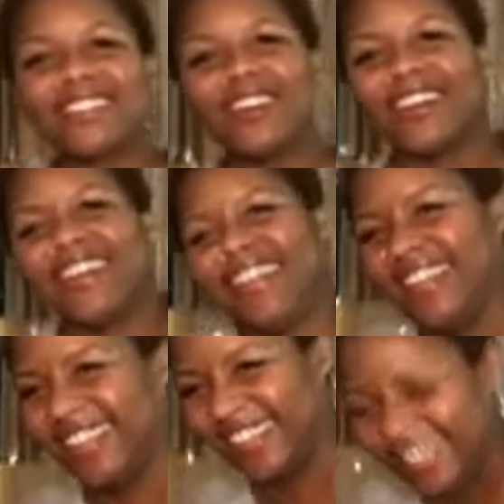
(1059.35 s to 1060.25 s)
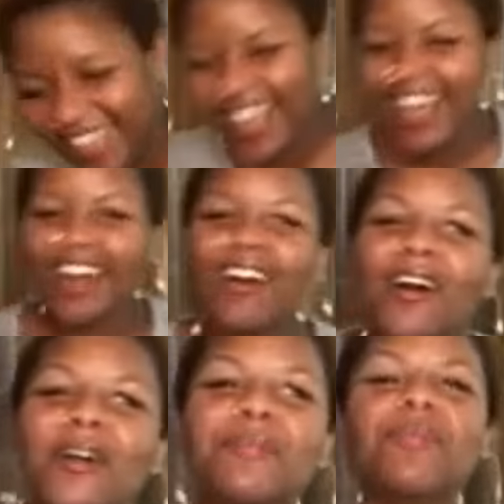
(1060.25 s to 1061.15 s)
okay?
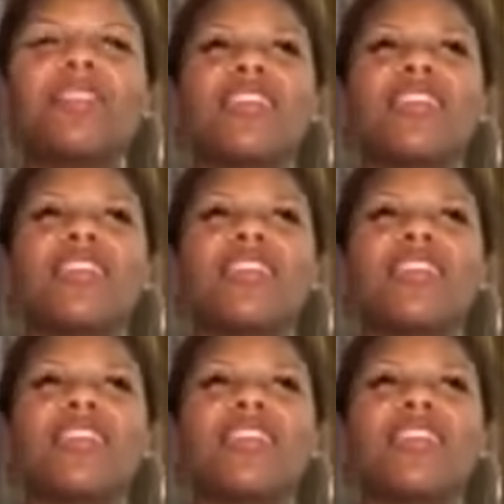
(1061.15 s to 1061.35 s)
I